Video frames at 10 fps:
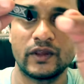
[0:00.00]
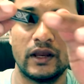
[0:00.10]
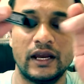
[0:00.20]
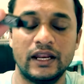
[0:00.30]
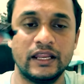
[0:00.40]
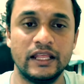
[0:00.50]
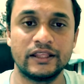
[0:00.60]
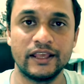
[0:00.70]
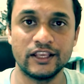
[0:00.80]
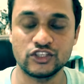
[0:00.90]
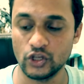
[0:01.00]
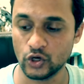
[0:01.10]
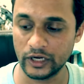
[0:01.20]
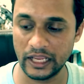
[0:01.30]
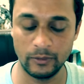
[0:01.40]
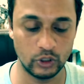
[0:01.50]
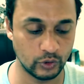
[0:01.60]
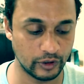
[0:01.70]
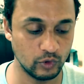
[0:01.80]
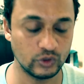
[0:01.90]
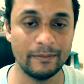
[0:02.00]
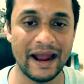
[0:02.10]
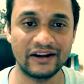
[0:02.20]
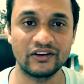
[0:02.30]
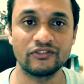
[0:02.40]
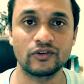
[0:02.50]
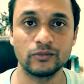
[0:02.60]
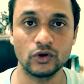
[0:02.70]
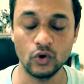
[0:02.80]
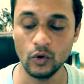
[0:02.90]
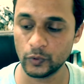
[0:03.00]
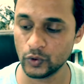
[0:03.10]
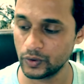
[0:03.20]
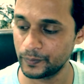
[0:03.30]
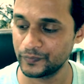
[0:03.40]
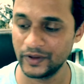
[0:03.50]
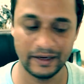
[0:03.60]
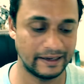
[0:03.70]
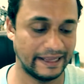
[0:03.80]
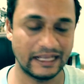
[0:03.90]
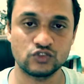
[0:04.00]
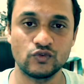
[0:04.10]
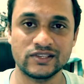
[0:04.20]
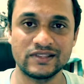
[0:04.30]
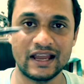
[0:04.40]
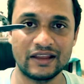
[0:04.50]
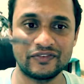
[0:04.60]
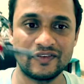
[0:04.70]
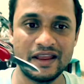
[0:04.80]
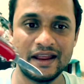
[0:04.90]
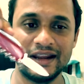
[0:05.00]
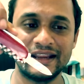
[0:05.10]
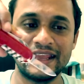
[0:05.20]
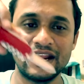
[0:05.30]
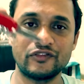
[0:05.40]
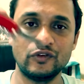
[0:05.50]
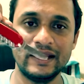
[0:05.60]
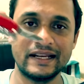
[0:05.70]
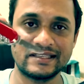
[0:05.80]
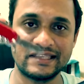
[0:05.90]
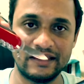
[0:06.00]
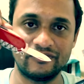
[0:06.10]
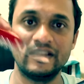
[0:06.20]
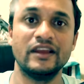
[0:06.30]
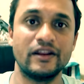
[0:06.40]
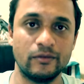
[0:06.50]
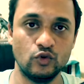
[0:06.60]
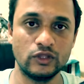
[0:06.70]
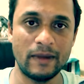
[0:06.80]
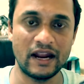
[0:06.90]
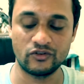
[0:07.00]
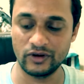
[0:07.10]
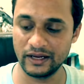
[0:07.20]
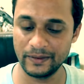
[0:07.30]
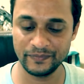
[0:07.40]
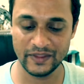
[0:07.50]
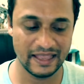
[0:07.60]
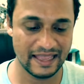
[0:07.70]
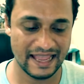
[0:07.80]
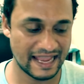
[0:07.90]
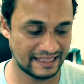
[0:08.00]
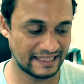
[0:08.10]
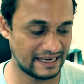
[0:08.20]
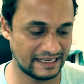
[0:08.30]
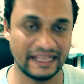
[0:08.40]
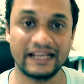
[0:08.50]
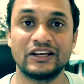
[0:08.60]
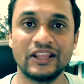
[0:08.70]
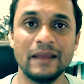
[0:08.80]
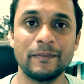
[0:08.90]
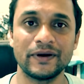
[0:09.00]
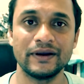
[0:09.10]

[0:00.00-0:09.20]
and in case you're not able to remove the battery from the GoPro. Take a Swiss knife and carefully and safely remove the battery, and then take a tape